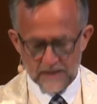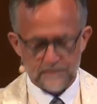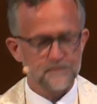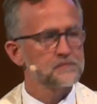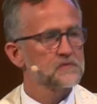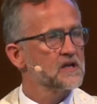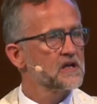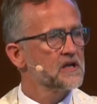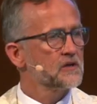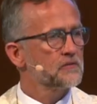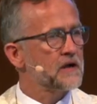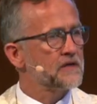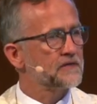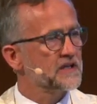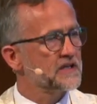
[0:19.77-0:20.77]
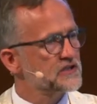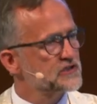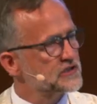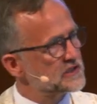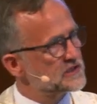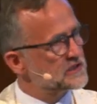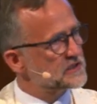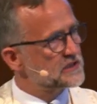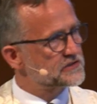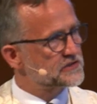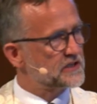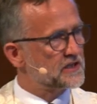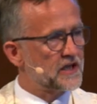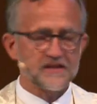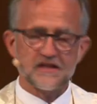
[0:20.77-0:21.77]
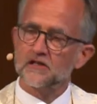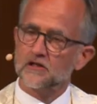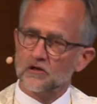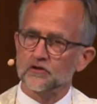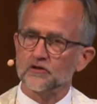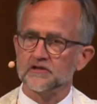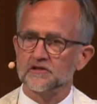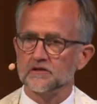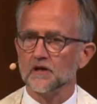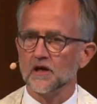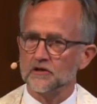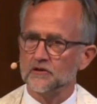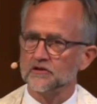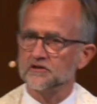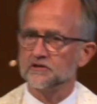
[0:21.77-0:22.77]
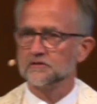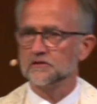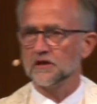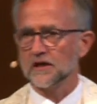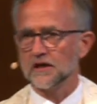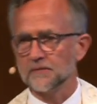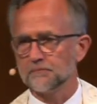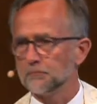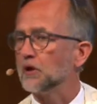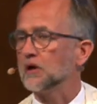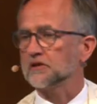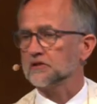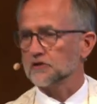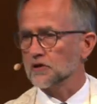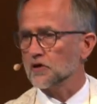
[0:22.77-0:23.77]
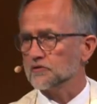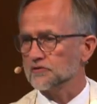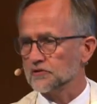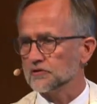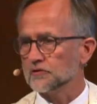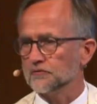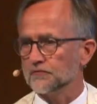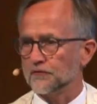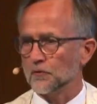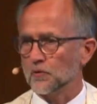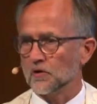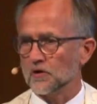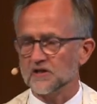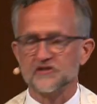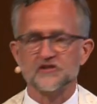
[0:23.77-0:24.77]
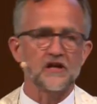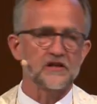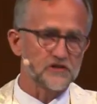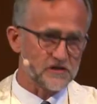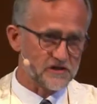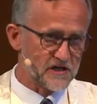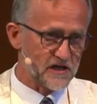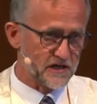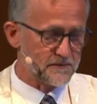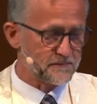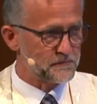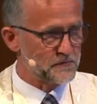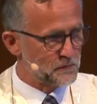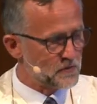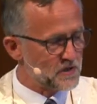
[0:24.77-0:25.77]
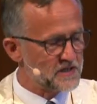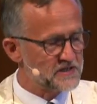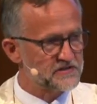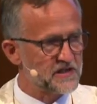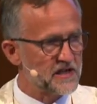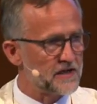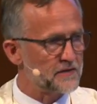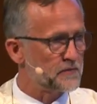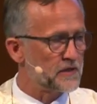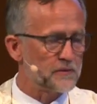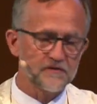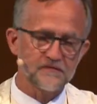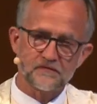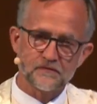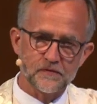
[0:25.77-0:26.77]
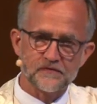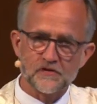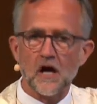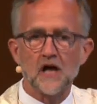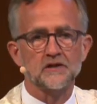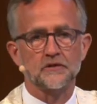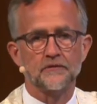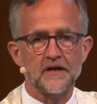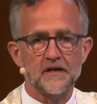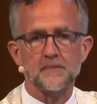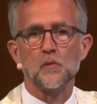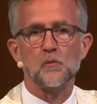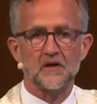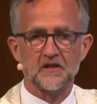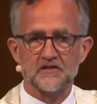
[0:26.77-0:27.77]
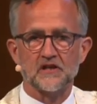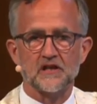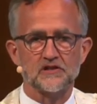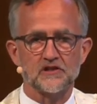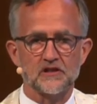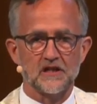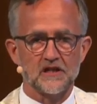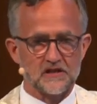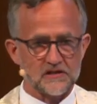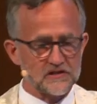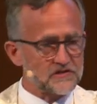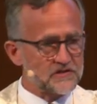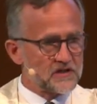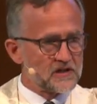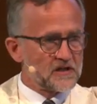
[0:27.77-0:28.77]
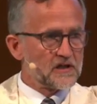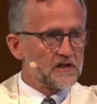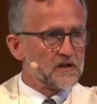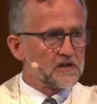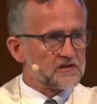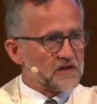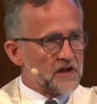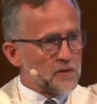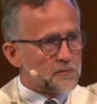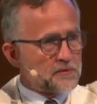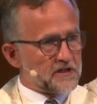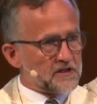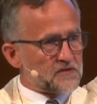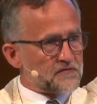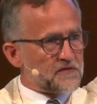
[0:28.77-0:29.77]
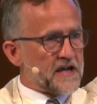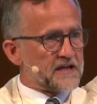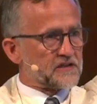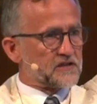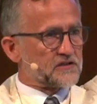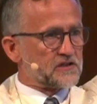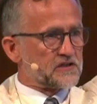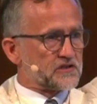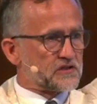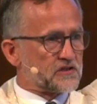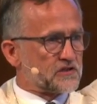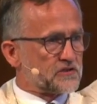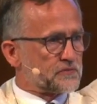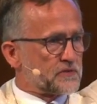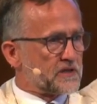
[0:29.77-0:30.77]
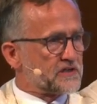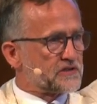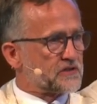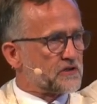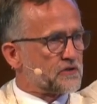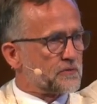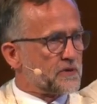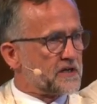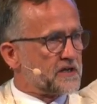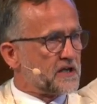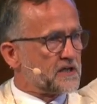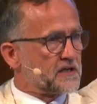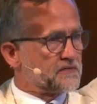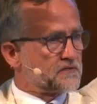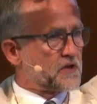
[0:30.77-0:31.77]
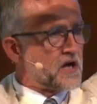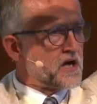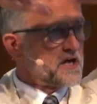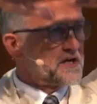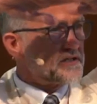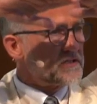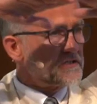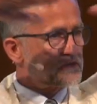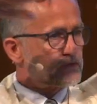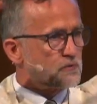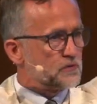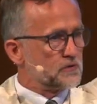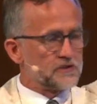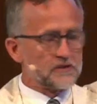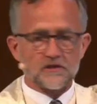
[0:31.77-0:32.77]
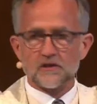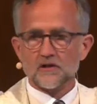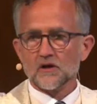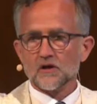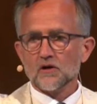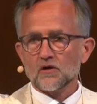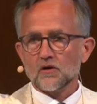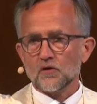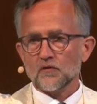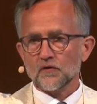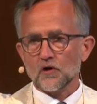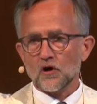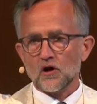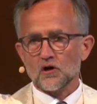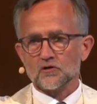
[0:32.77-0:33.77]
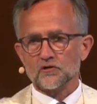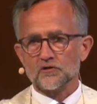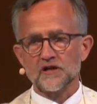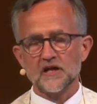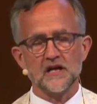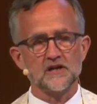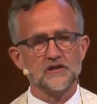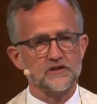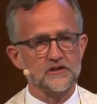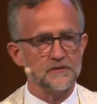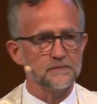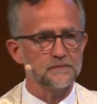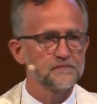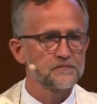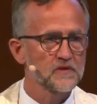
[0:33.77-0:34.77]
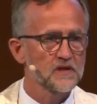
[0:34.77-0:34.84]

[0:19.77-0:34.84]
Um, Revelation is, I think, a good, a good uh, book to go to for Ascension Day. Why is that? Well, we've, we've talked already about what Ascension Day is, celebrating the fact that Jesus is raised to the right hand of God and is ruling over all creation.